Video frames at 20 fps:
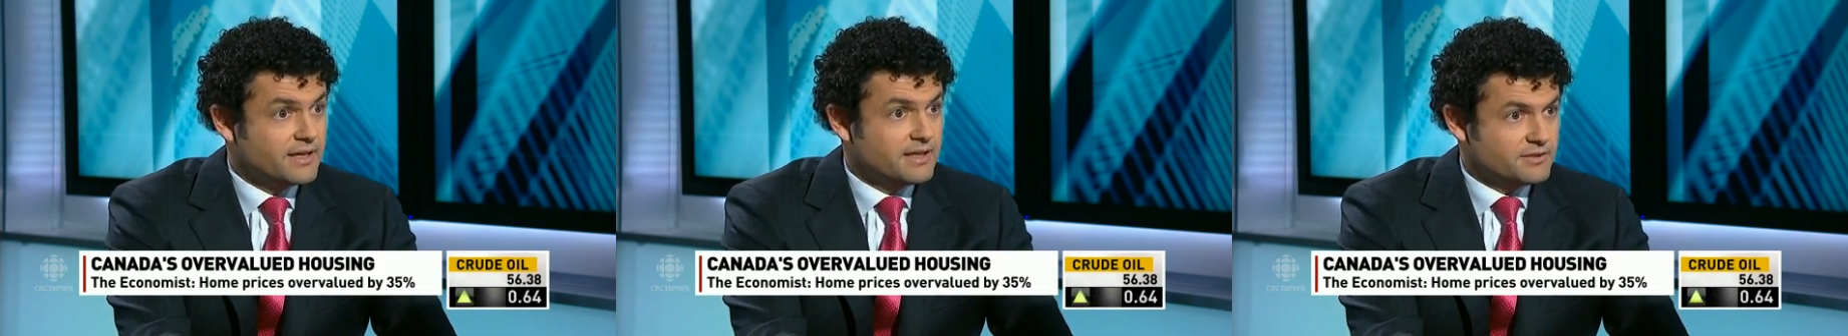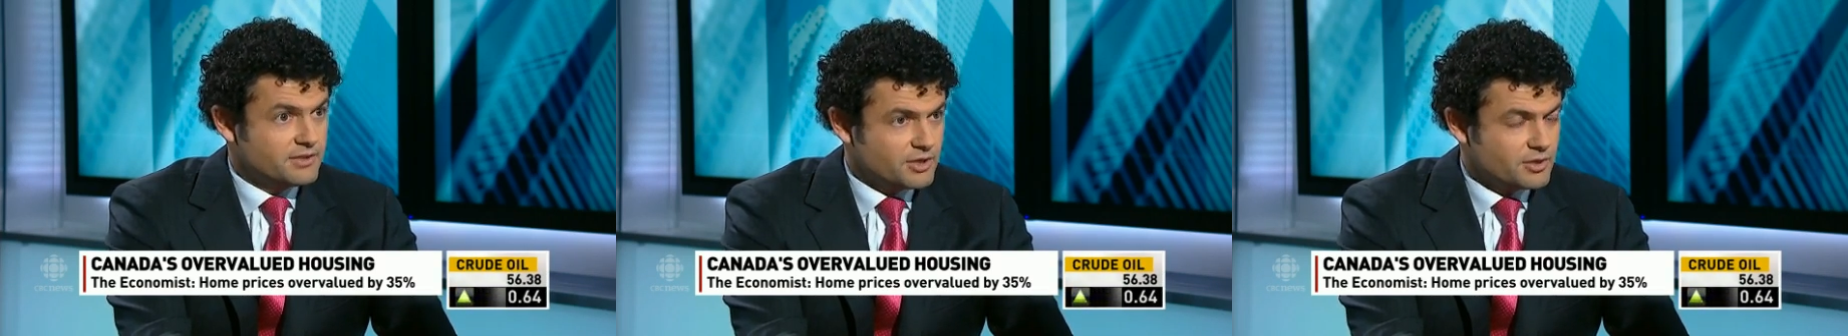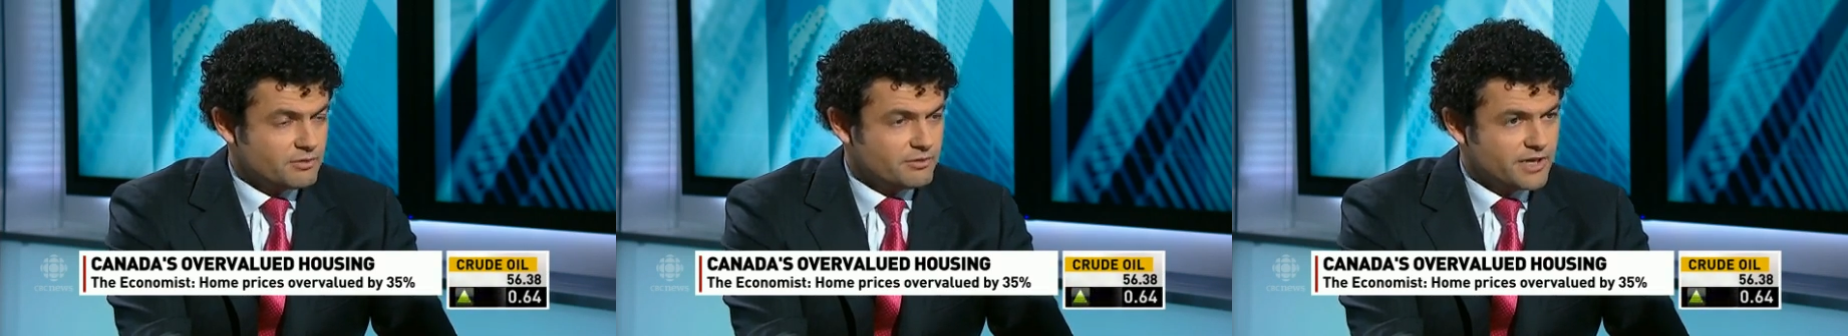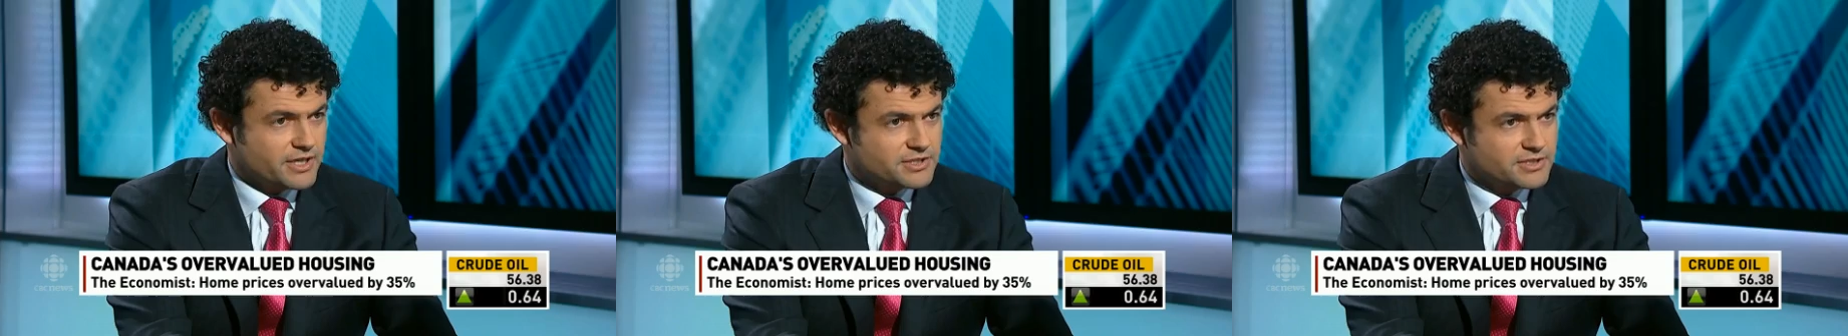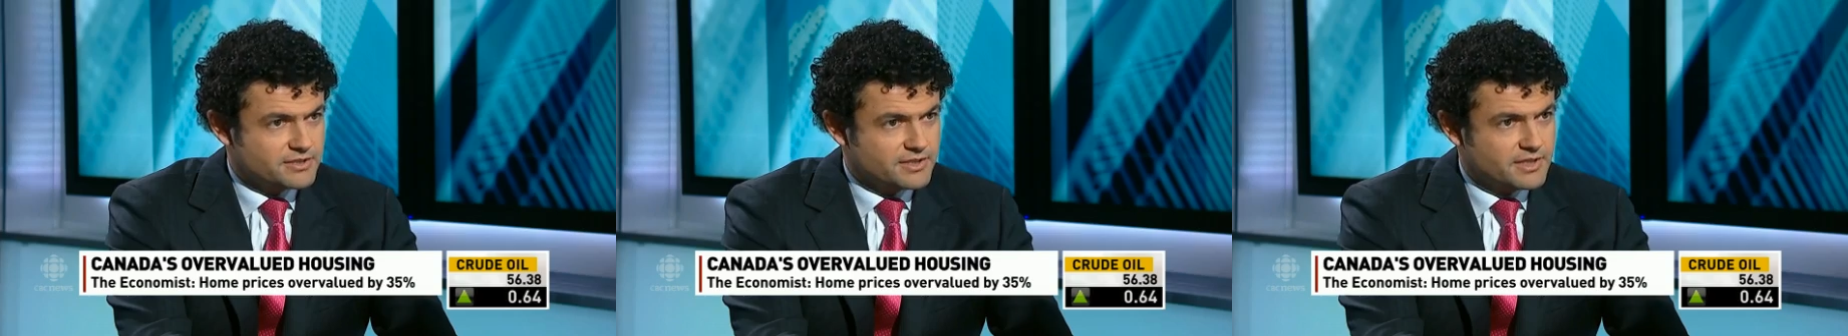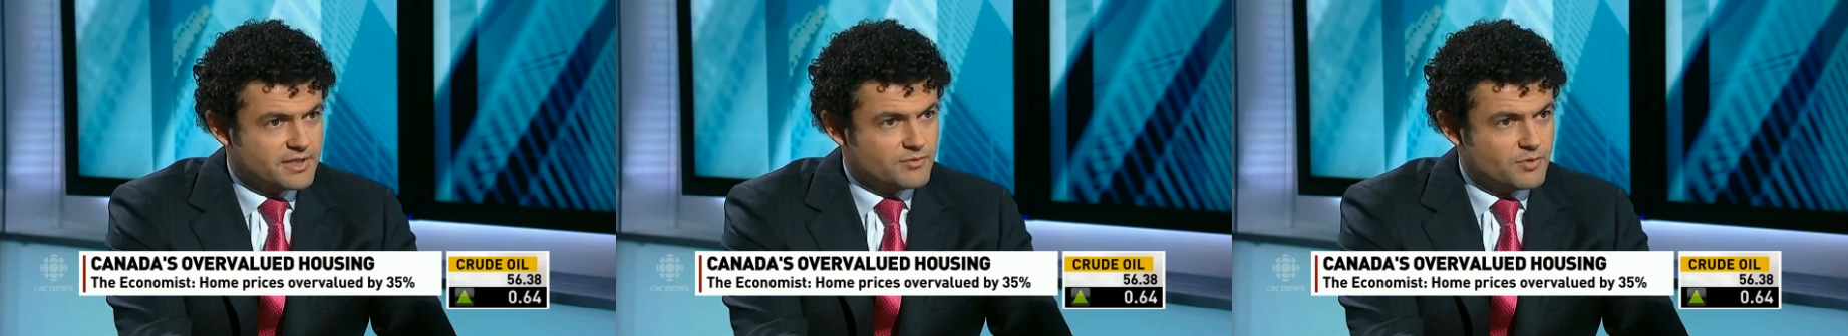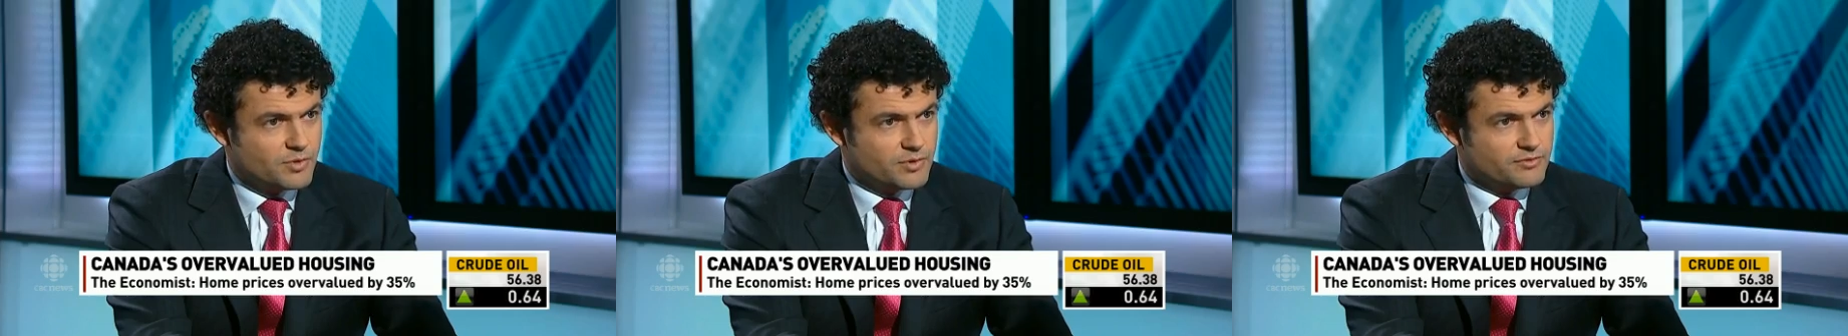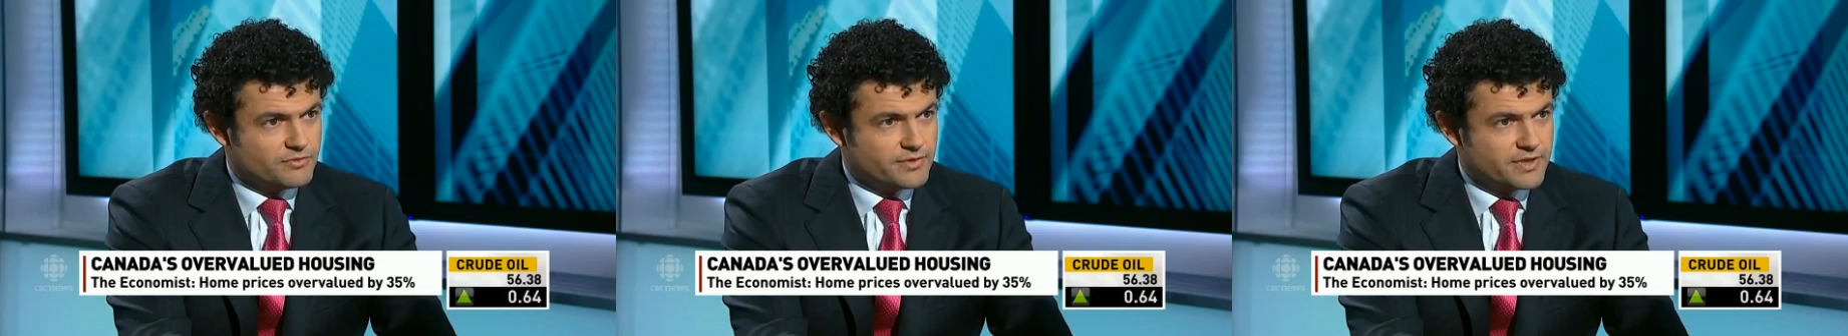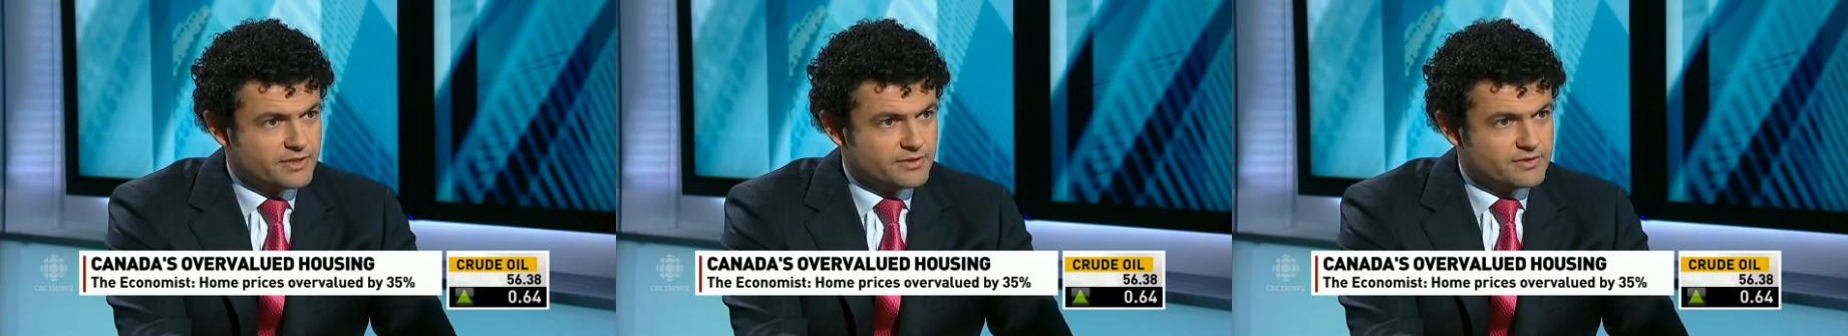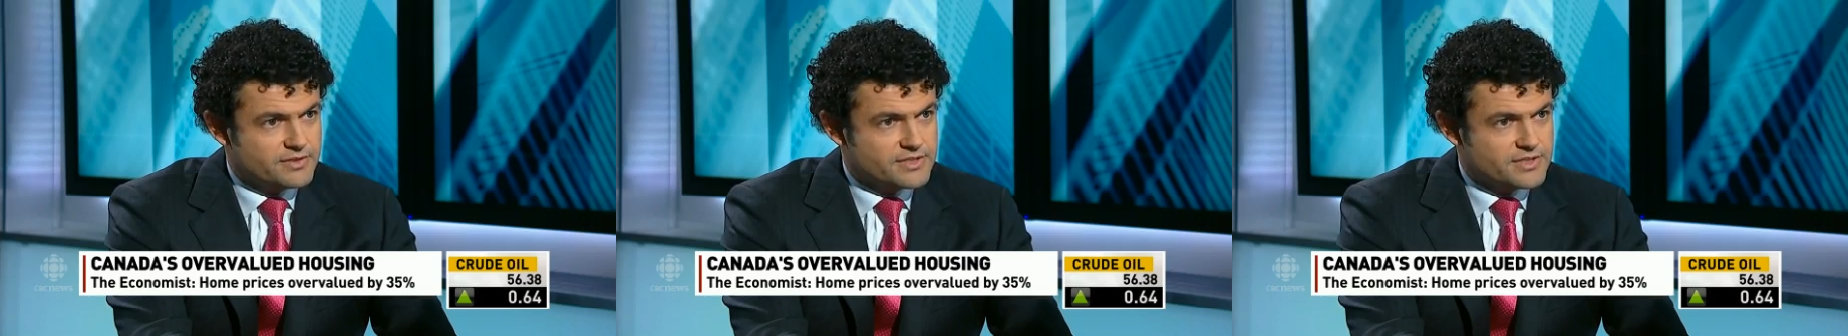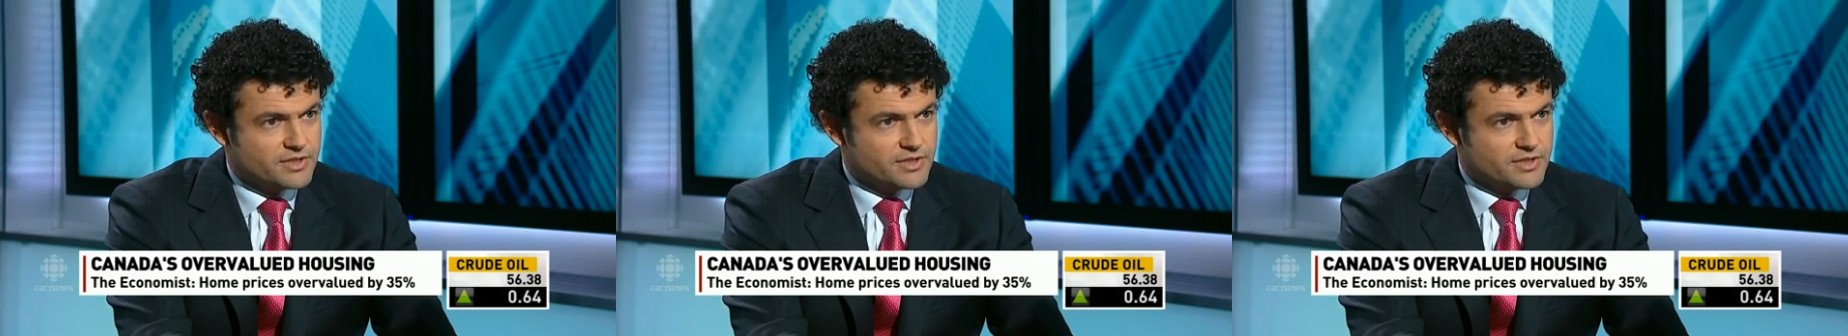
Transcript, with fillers: the correction that everyone fears.